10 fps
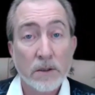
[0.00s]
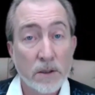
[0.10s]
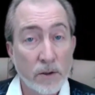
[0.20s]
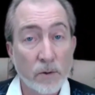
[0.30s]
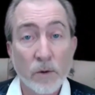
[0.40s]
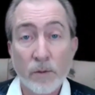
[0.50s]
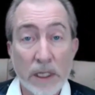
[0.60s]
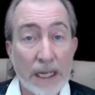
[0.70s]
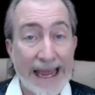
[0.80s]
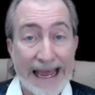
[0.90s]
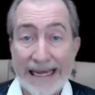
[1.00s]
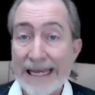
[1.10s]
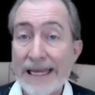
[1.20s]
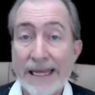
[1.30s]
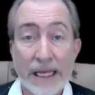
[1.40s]
to do or be
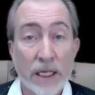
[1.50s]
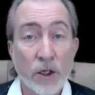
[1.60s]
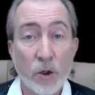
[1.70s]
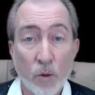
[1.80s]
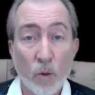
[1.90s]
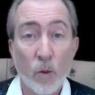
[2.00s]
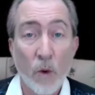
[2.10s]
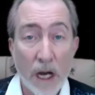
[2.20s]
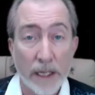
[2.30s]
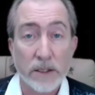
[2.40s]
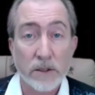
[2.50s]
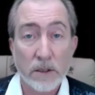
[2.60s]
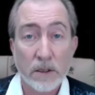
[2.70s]
anything you want